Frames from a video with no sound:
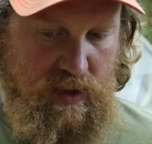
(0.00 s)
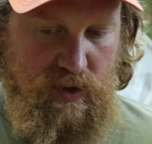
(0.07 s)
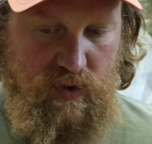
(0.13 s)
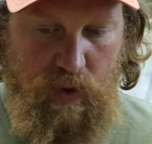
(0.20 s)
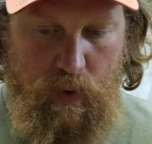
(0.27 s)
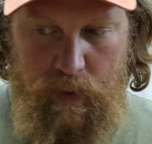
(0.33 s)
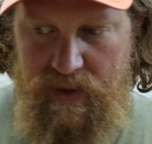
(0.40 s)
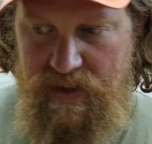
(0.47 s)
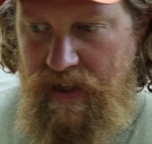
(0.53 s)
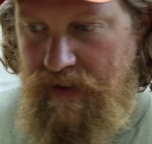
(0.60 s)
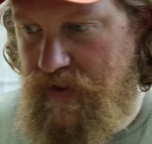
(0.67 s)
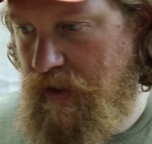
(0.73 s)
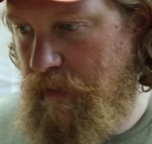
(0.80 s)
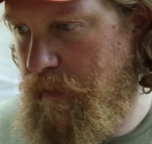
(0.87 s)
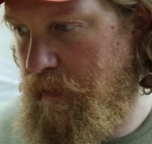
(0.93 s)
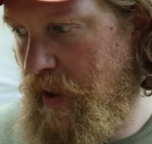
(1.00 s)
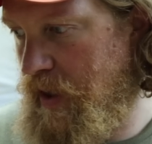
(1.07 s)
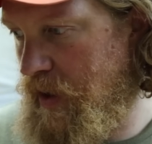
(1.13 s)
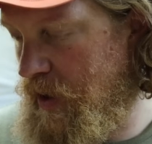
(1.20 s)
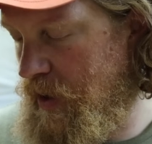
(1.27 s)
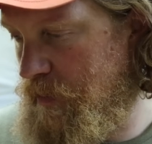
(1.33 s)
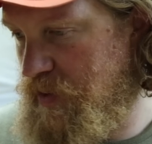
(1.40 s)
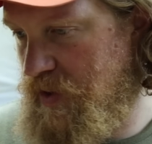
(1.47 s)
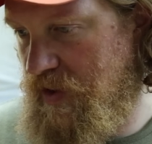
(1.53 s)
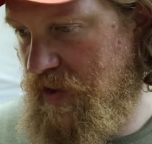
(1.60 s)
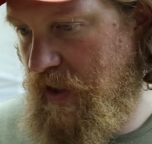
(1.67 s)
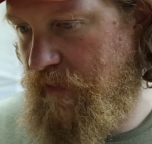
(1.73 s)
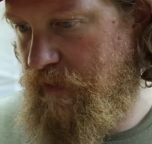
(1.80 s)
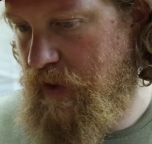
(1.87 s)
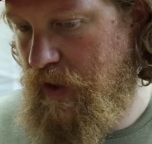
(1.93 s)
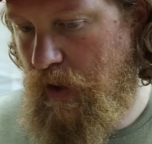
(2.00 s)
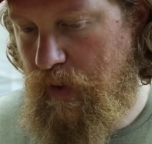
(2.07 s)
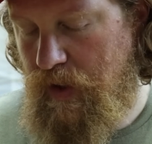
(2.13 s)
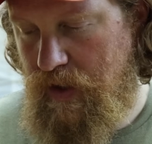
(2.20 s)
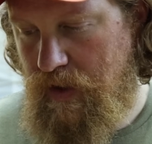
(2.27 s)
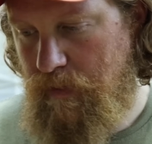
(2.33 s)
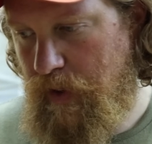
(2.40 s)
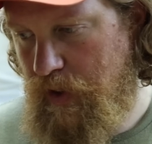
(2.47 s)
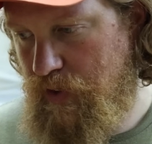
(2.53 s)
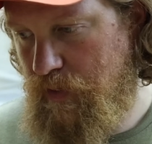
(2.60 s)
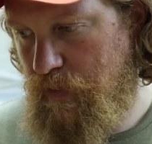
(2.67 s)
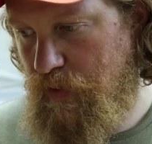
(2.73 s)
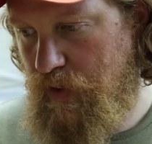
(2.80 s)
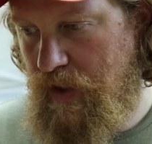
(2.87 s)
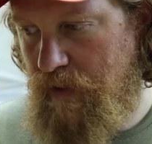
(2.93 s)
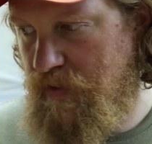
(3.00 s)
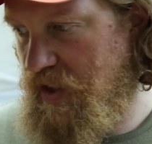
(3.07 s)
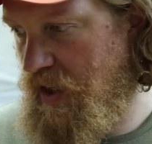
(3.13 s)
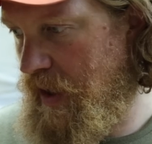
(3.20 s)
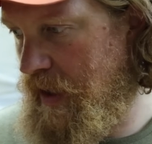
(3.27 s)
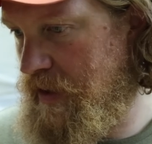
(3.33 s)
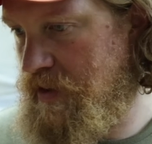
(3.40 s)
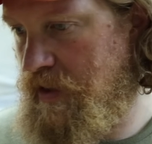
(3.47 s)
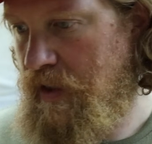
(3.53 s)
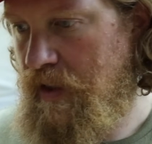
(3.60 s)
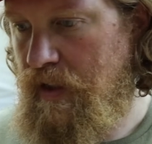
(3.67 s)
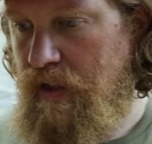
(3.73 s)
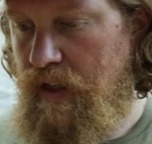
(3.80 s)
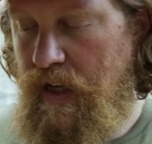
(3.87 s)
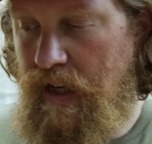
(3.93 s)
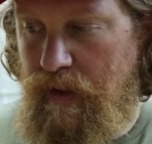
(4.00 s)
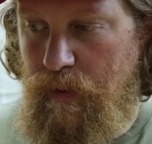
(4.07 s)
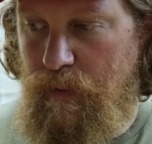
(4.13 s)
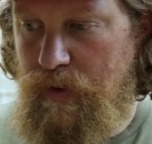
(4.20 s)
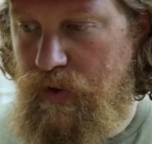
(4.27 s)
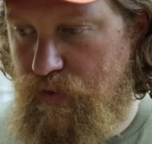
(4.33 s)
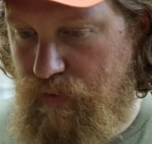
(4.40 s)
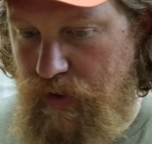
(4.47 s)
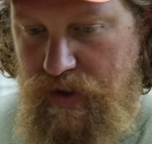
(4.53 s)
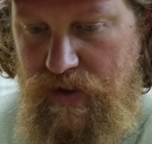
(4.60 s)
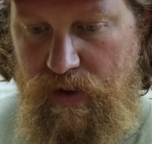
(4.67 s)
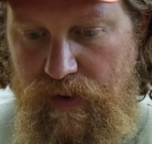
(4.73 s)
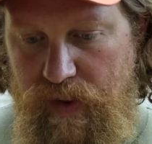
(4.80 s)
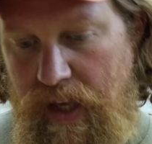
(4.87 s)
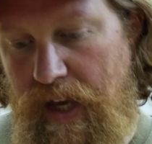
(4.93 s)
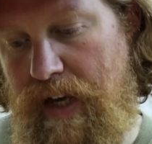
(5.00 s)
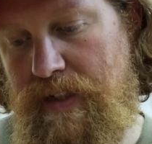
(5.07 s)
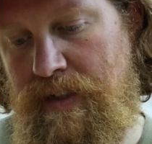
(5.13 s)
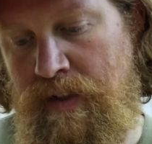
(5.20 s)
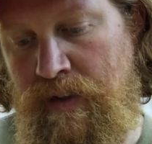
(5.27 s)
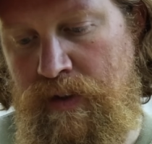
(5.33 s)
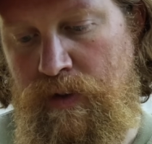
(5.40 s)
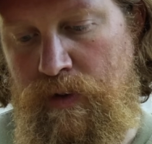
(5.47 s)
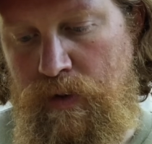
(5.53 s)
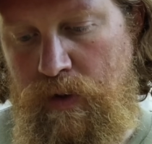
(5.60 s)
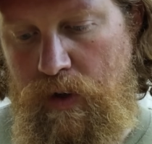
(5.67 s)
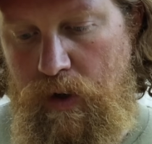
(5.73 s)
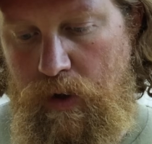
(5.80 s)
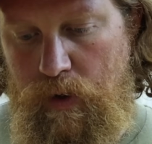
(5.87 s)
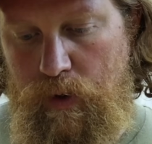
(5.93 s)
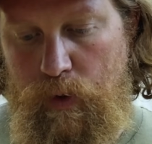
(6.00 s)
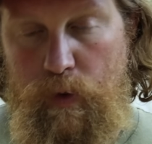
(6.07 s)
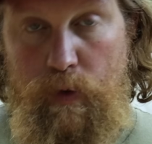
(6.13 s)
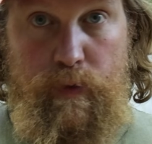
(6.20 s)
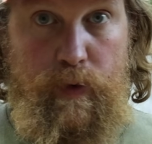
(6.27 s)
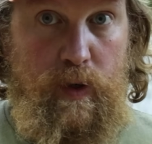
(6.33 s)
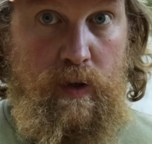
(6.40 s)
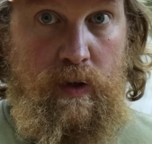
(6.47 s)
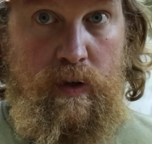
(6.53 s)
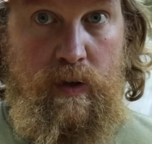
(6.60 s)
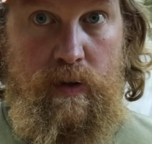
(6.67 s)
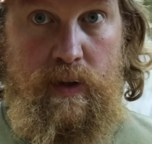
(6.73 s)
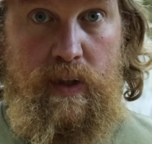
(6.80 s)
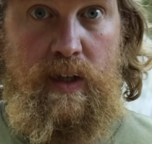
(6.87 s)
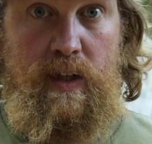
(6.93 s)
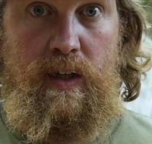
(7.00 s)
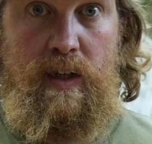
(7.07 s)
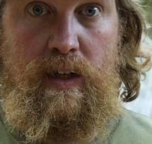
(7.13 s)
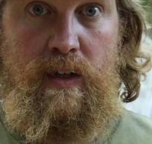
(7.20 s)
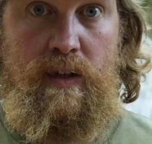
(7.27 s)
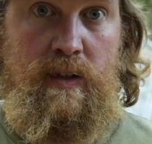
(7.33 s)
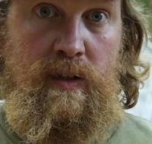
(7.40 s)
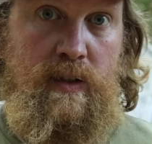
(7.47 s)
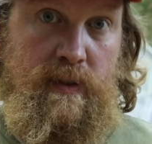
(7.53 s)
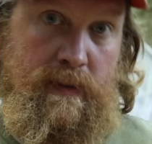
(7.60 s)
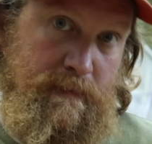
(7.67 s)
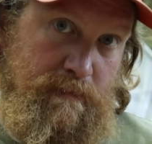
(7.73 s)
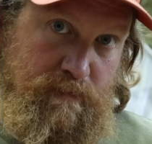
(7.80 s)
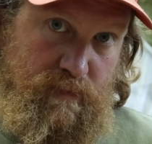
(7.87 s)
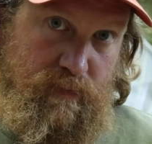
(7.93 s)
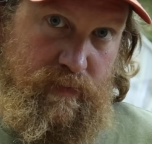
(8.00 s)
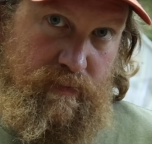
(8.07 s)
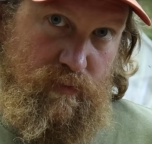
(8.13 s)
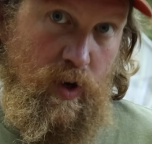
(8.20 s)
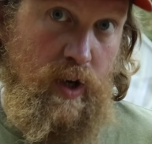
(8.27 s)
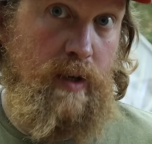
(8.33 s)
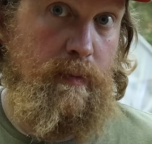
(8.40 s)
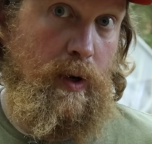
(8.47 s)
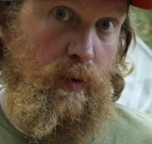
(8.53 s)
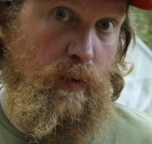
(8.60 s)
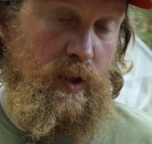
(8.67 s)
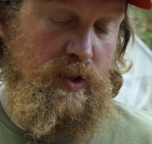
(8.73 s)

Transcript: So I want to save some of my herbs and stuff to go into the mushroom cream sauce, and then we'll drizzle that all over the Rocky Mountain